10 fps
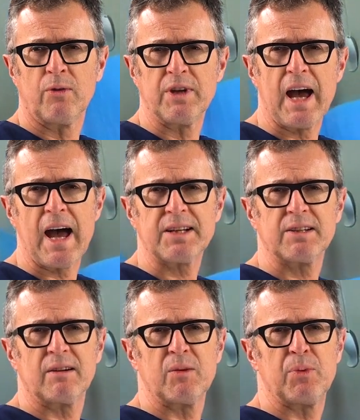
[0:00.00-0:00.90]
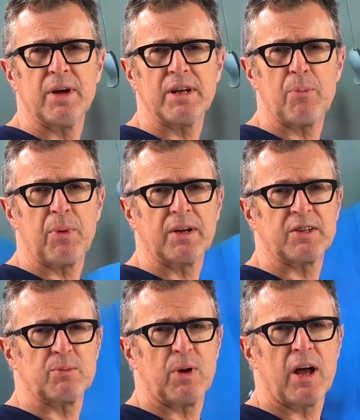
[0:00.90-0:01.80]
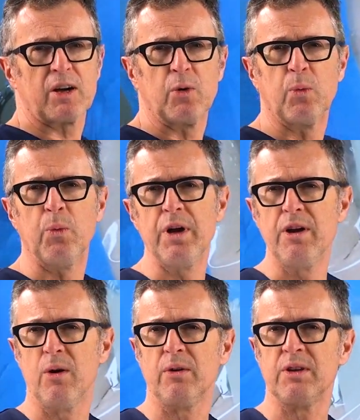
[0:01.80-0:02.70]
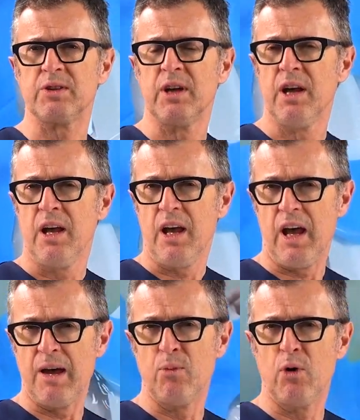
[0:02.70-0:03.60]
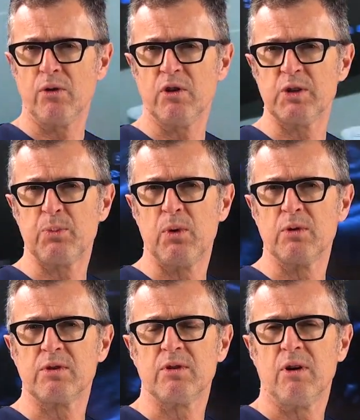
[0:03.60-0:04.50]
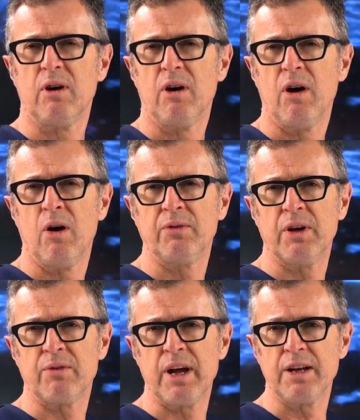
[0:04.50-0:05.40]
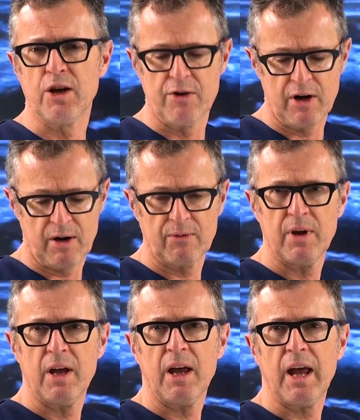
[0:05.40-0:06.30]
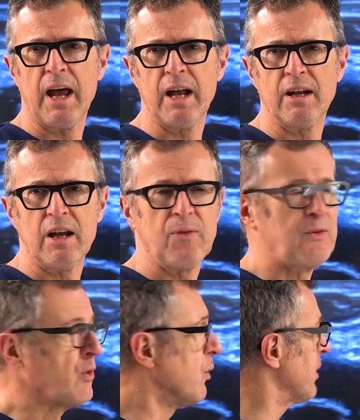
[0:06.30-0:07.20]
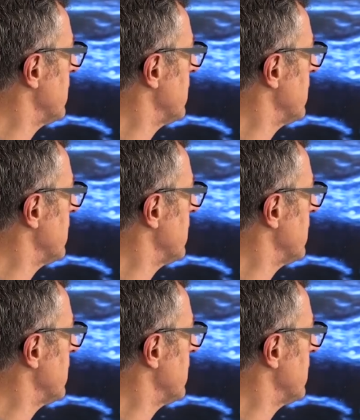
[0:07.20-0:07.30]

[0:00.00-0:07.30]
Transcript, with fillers: of the axillary brachial plexus block, we notice a motor response of the radial nerve. And if you look